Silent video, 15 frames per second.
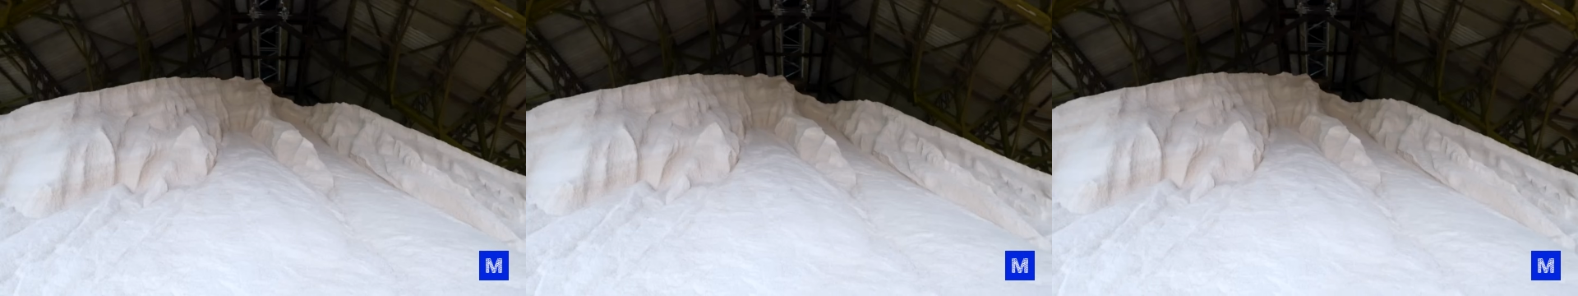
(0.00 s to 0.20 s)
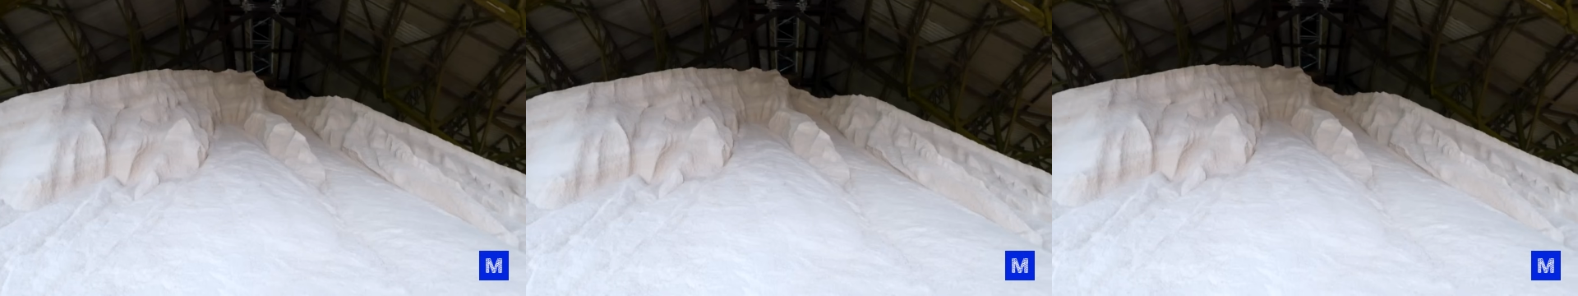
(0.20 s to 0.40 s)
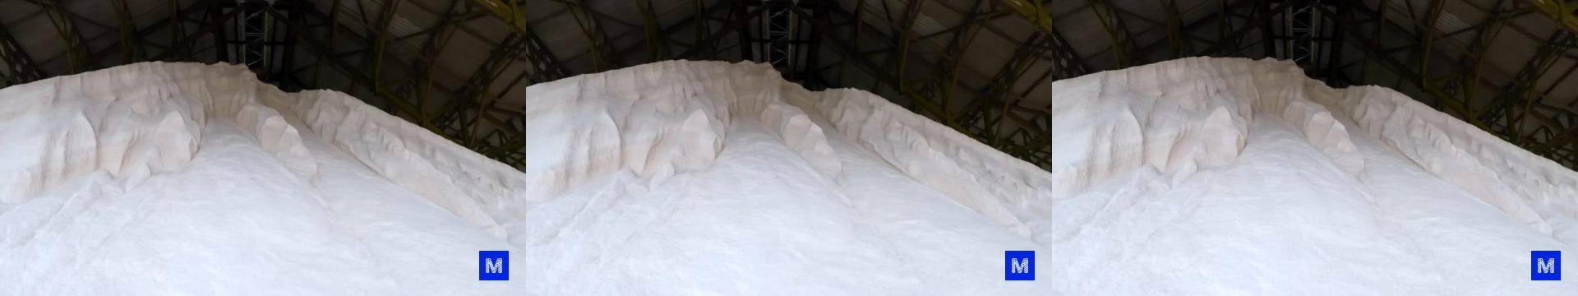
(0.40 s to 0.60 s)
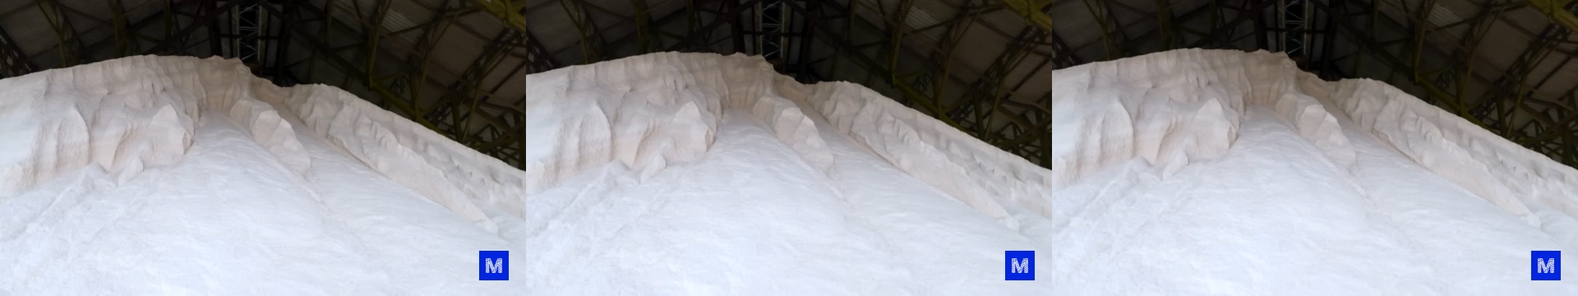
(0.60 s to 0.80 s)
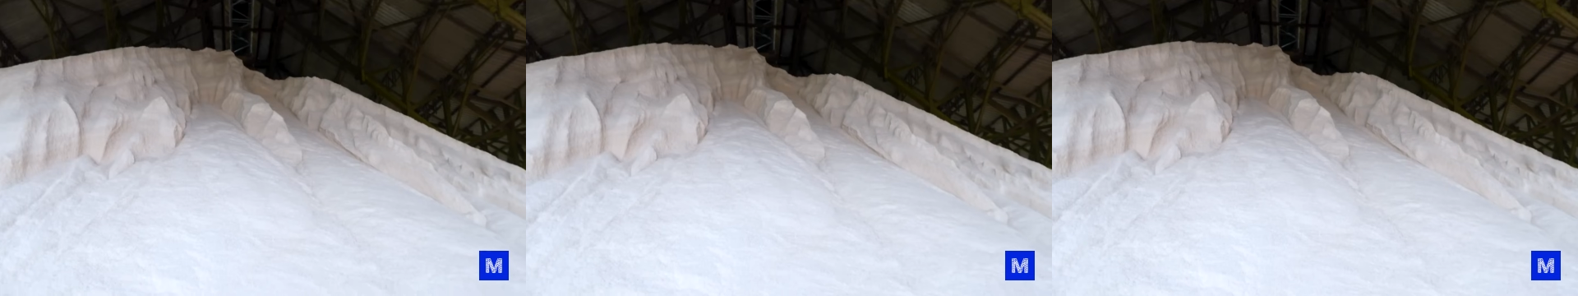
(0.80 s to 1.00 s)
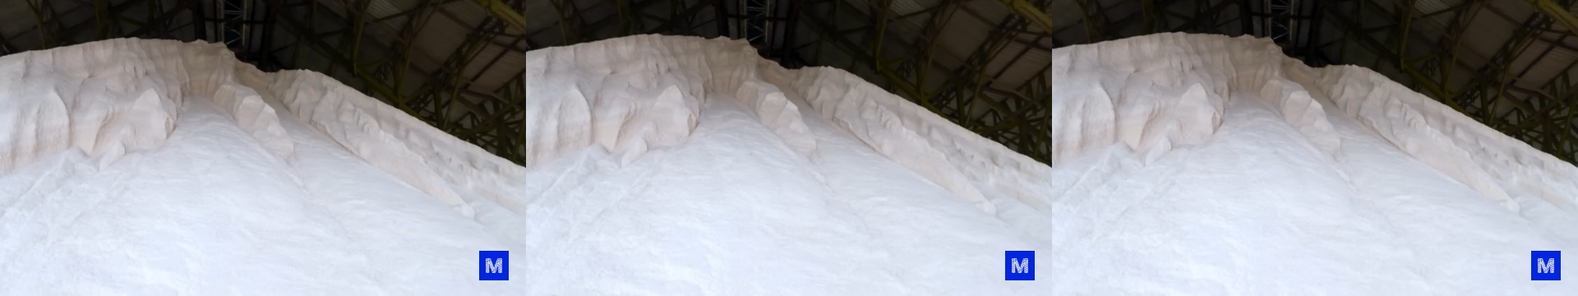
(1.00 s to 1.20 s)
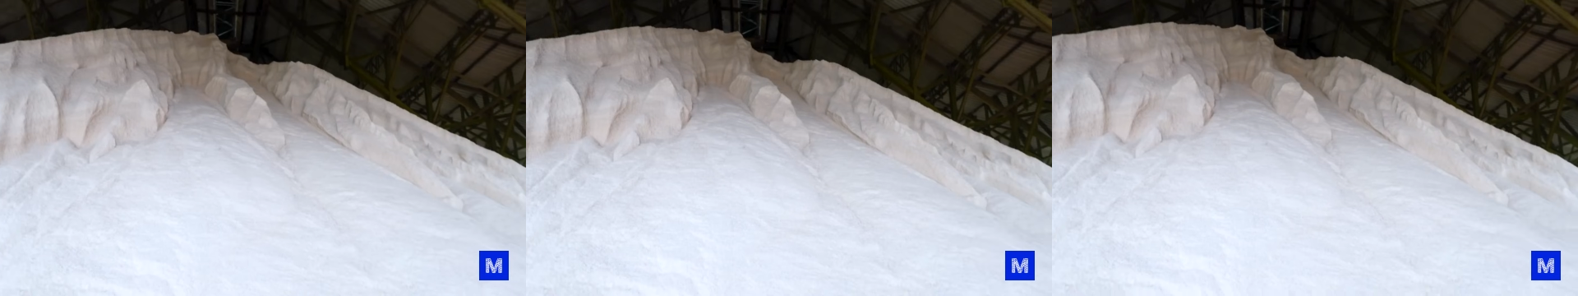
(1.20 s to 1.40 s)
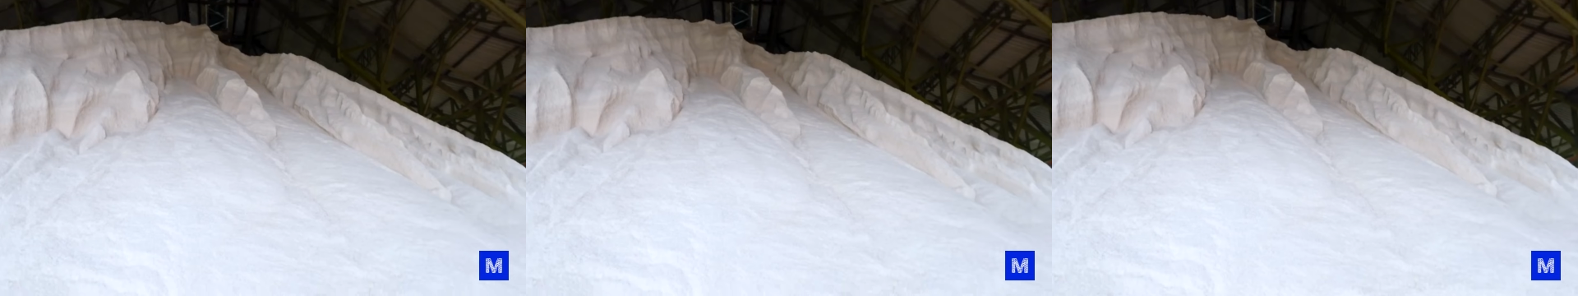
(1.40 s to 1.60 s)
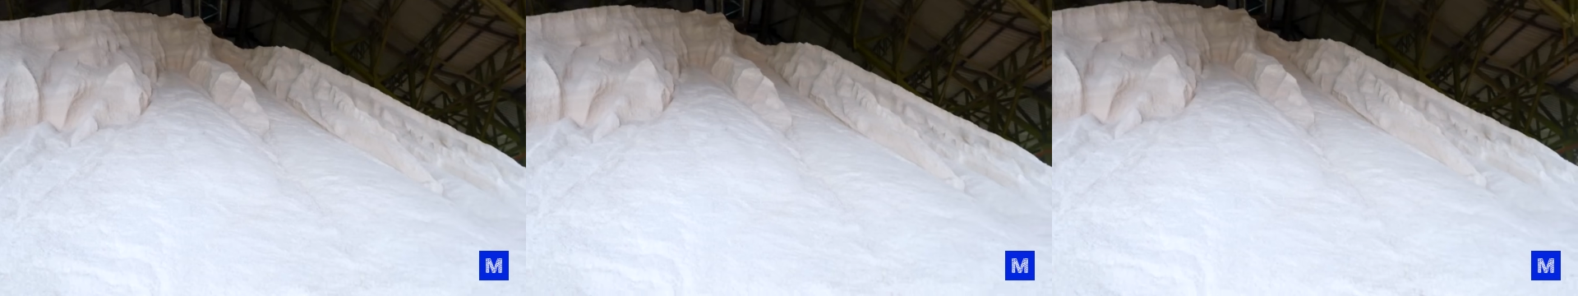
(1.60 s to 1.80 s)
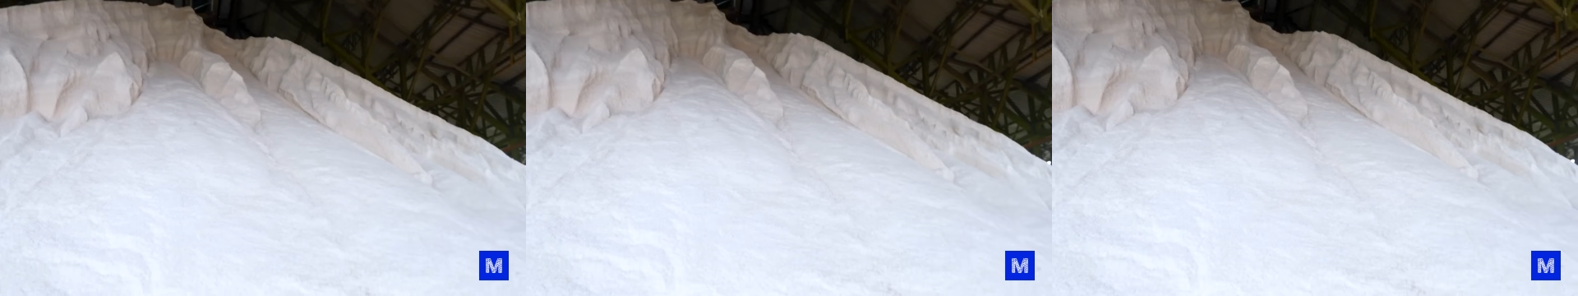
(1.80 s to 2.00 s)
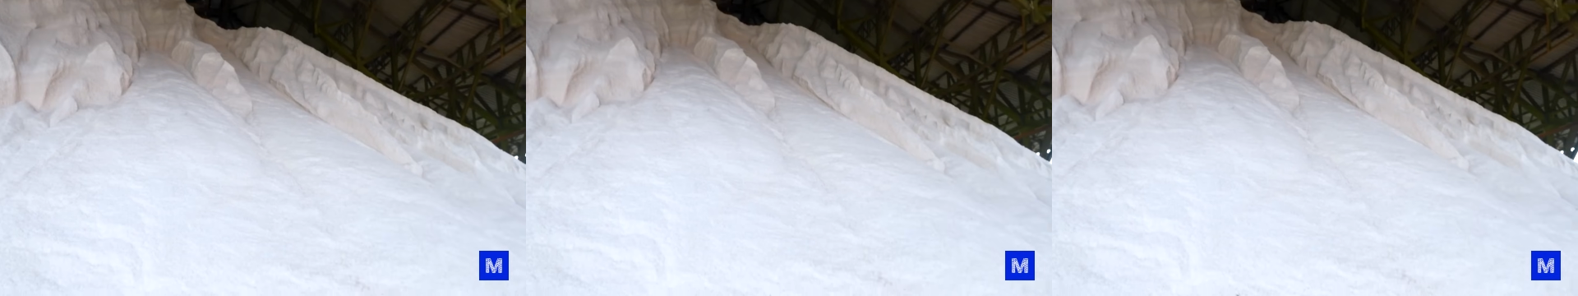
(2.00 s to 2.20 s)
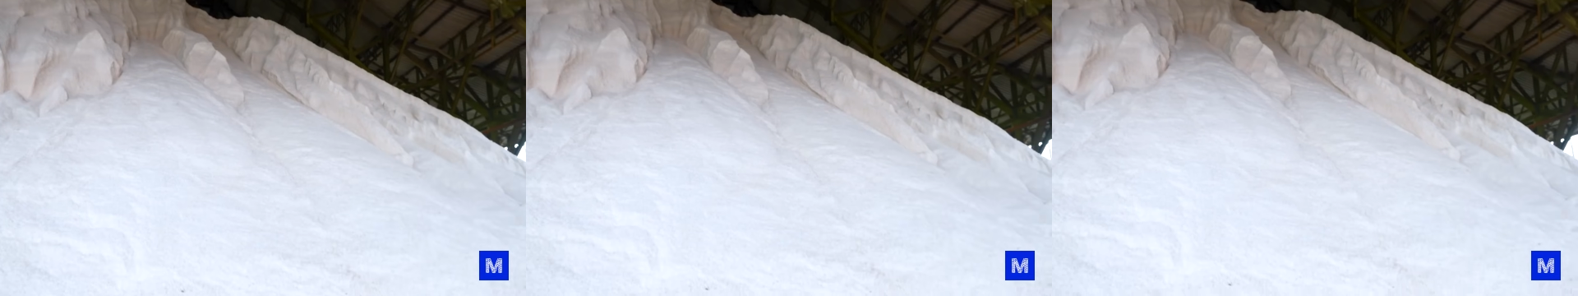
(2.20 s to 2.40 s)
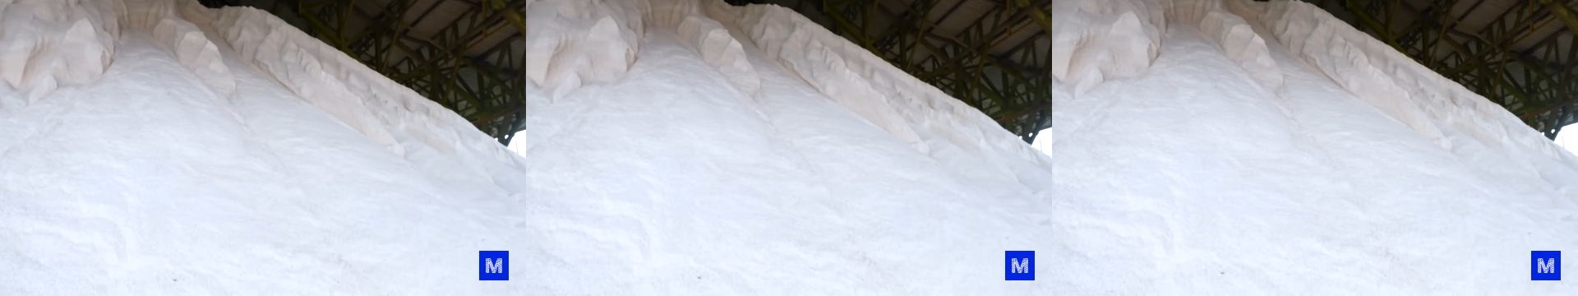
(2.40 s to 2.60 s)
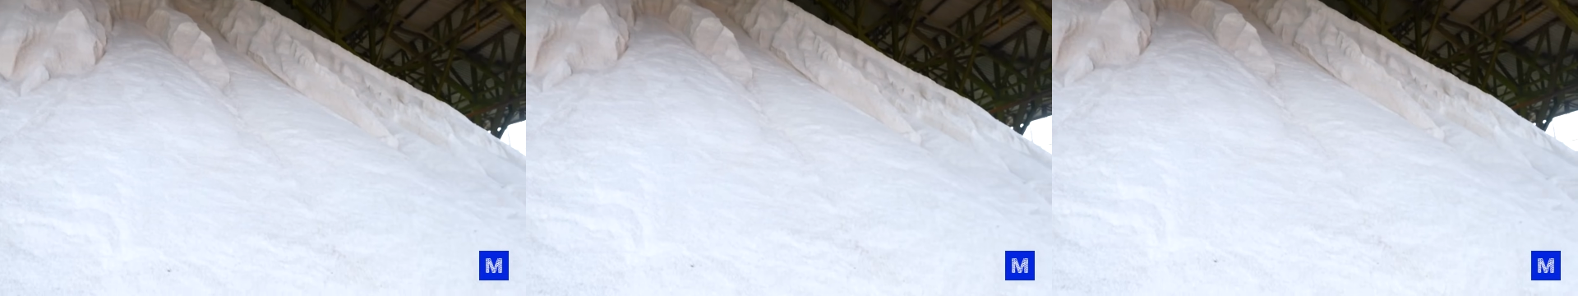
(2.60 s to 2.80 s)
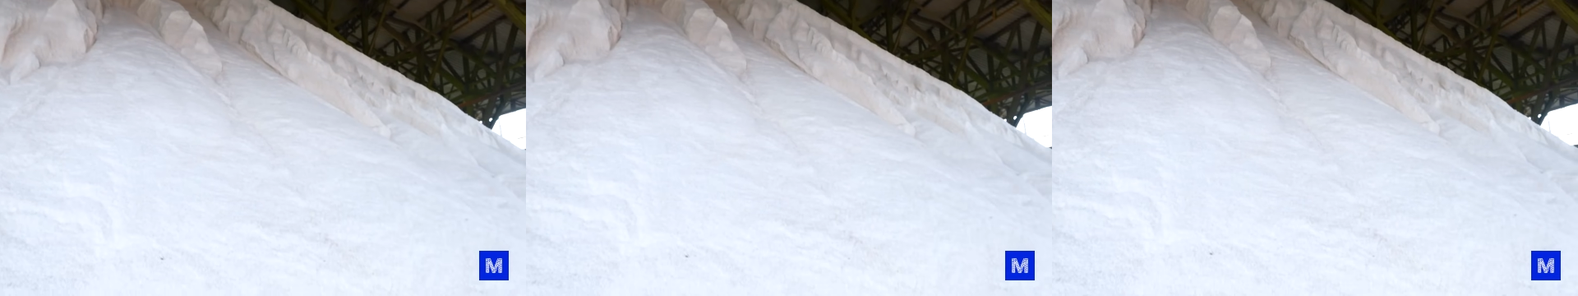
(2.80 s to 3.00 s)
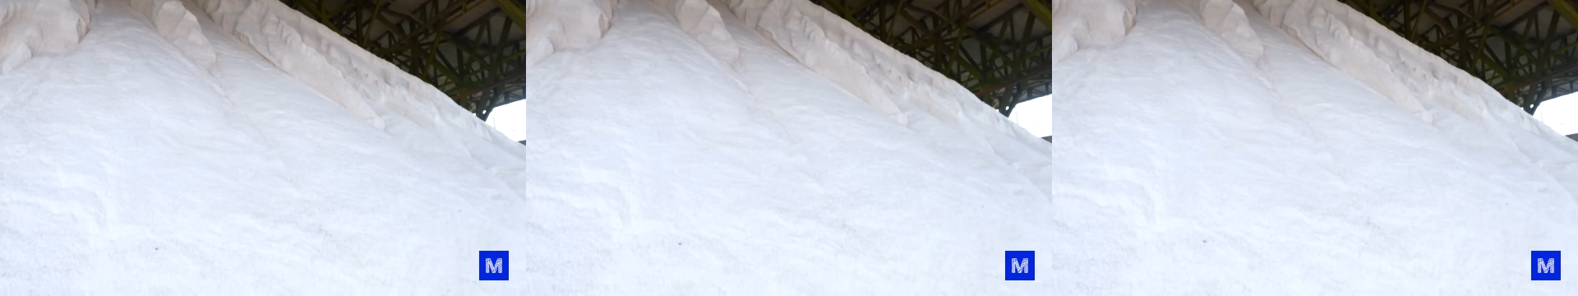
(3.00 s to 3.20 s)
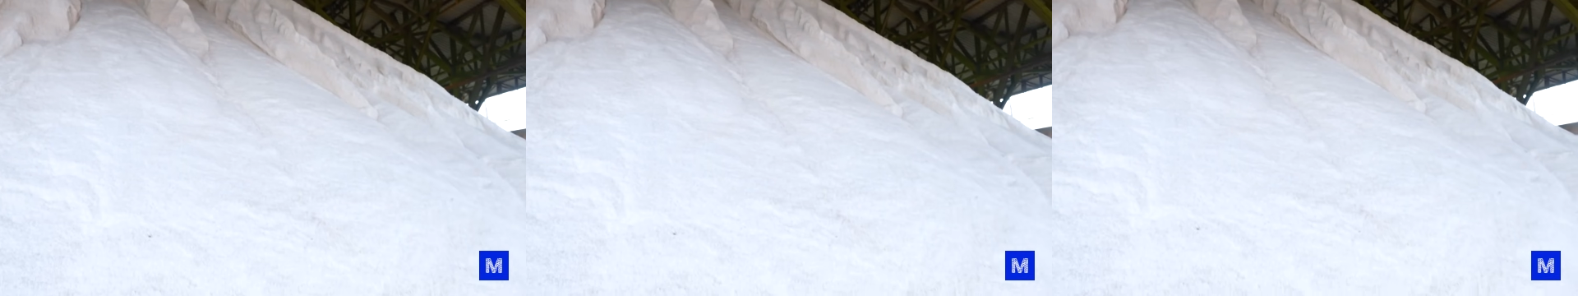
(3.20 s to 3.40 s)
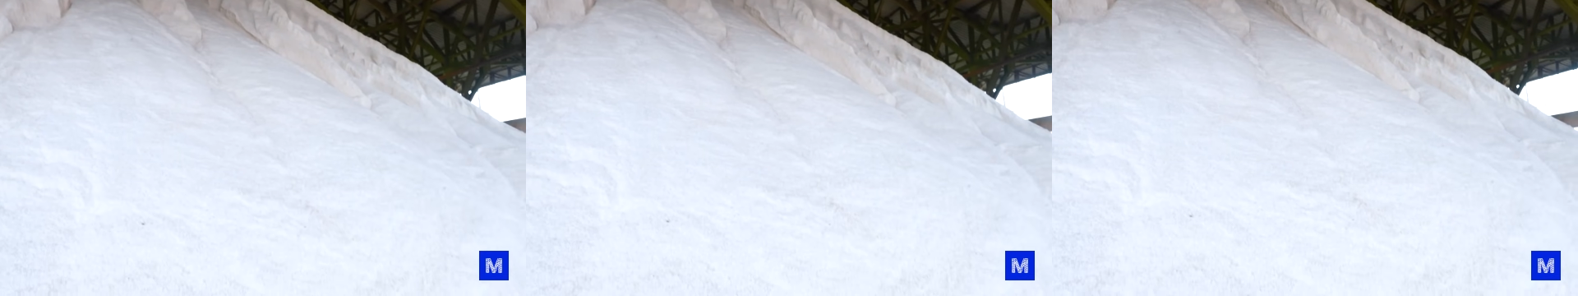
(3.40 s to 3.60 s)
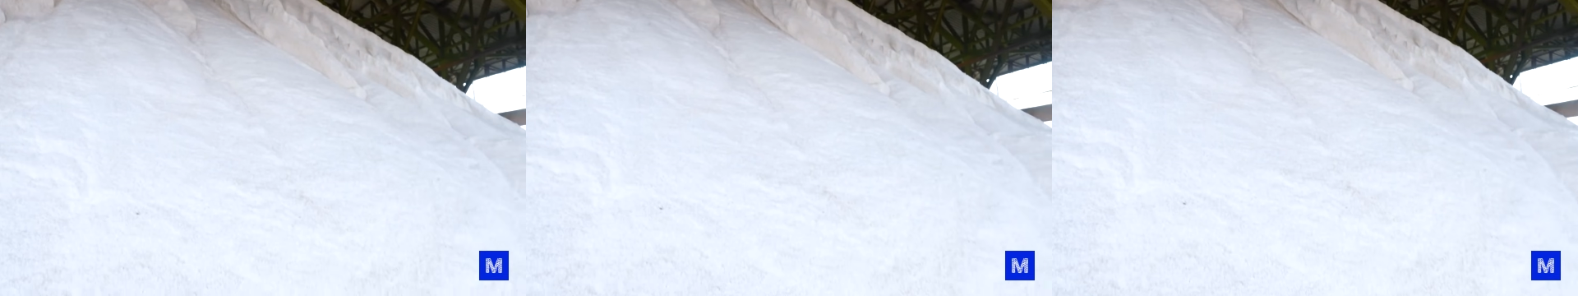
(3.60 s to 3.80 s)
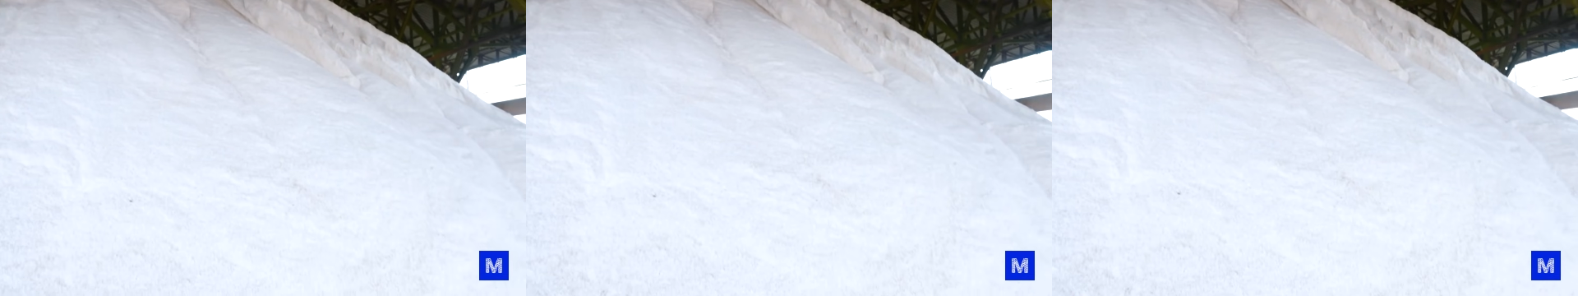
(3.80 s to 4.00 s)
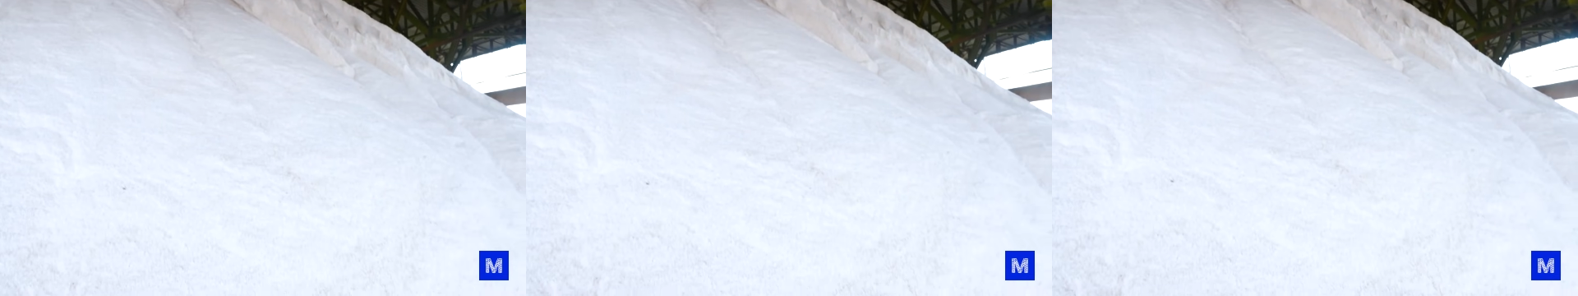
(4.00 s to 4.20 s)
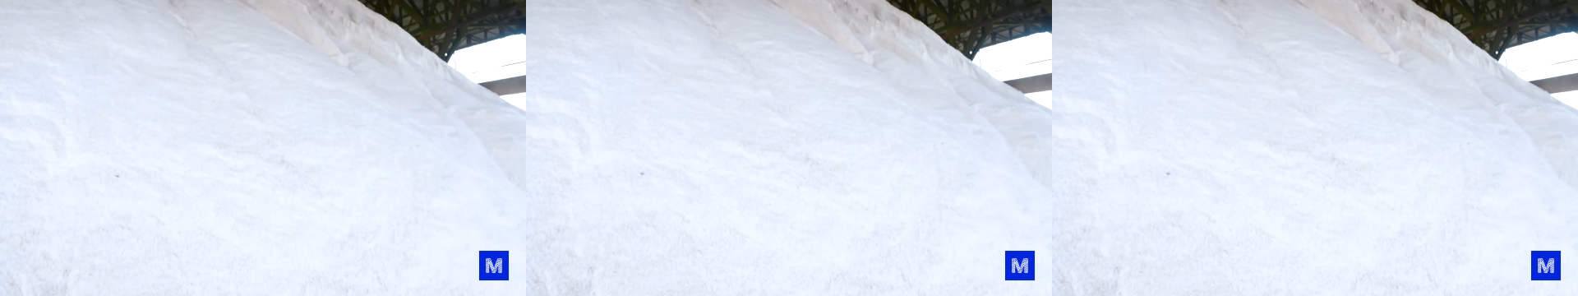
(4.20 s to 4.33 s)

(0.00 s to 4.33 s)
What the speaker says: [unreadable: no face in view]